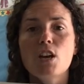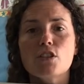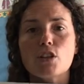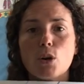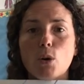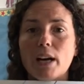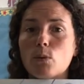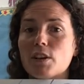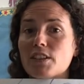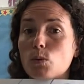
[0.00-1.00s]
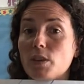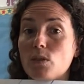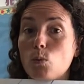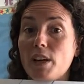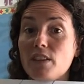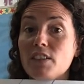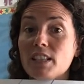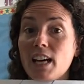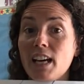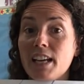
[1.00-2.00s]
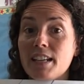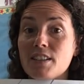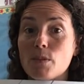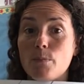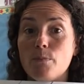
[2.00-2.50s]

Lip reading: So I worked with wavy lines,